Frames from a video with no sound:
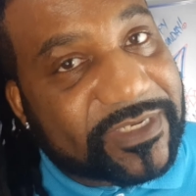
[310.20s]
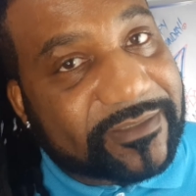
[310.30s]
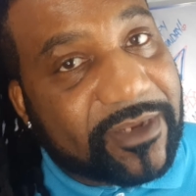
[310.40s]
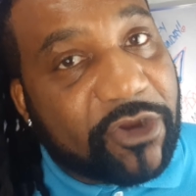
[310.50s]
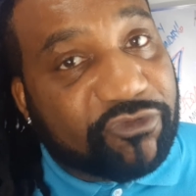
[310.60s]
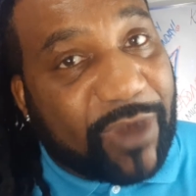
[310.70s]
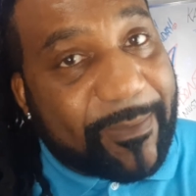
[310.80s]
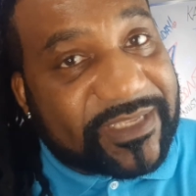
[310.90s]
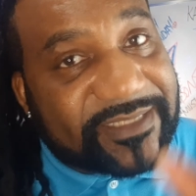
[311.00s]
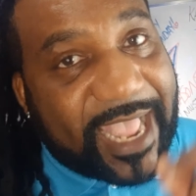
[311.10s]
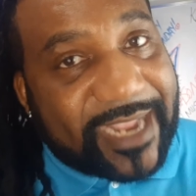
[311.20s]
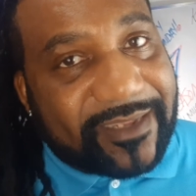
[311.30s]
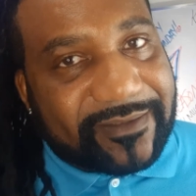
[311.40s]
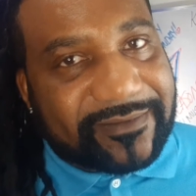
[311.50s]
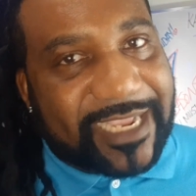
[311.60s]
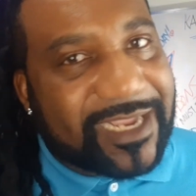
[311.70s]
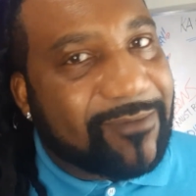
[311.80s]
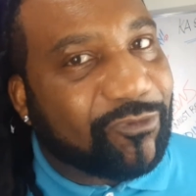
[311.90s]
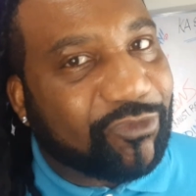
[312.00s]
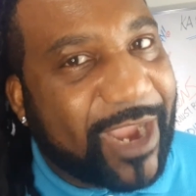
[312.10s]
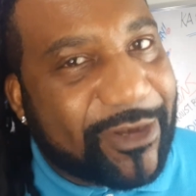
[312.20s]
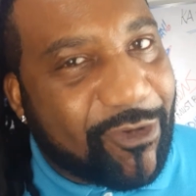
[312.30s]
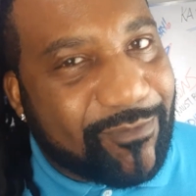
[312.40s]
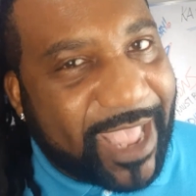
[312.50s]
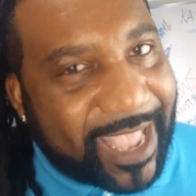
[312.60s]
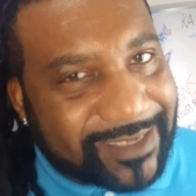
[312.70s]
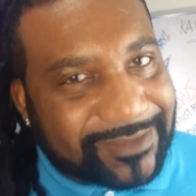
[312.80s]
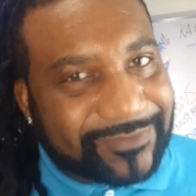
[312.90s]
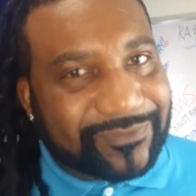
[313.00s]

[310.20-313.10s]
it. Grab a snack and come right on back.